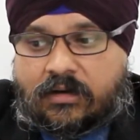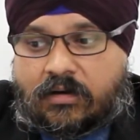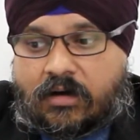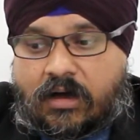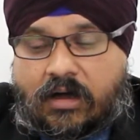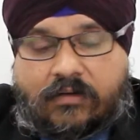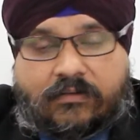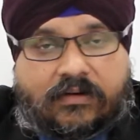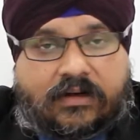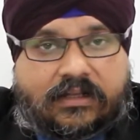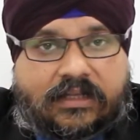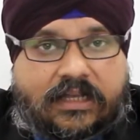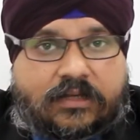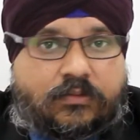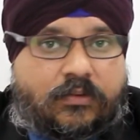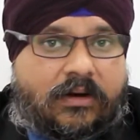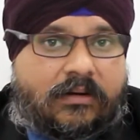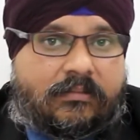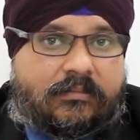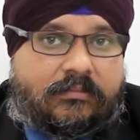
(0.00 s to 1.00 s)
However, there's
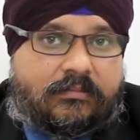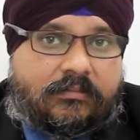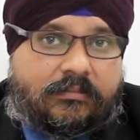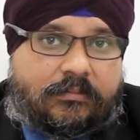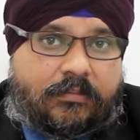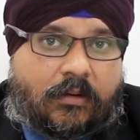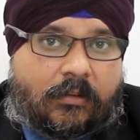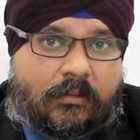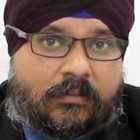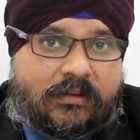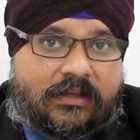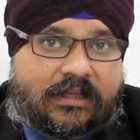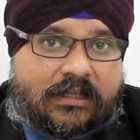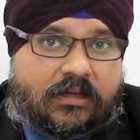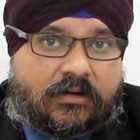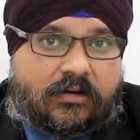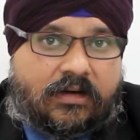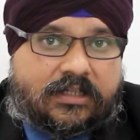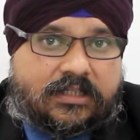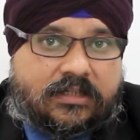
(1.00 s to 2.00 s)
one problem with
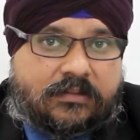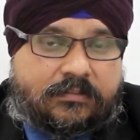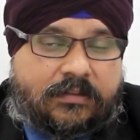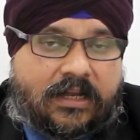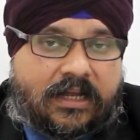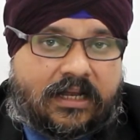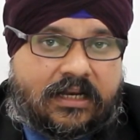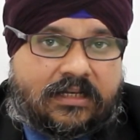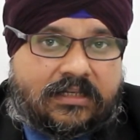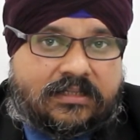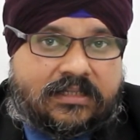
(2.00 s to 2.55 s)
data collection plan.